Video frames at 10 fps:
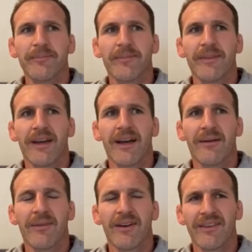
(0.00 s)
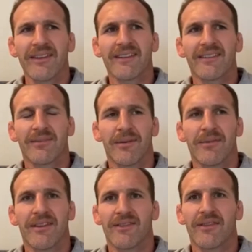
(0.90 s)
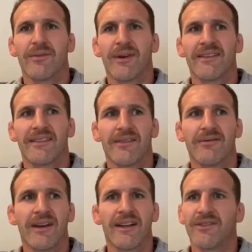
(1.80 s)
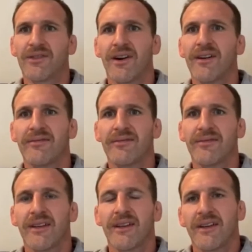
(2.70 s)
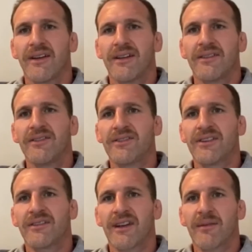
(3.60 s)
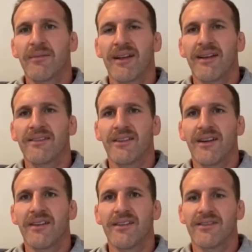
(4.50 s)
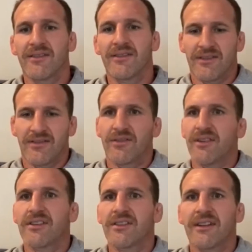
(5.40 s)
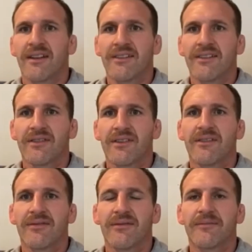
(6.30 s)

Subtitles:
I think that's probably the 2 ways that really drive New Zealand rugby players. There's all this tradition and history of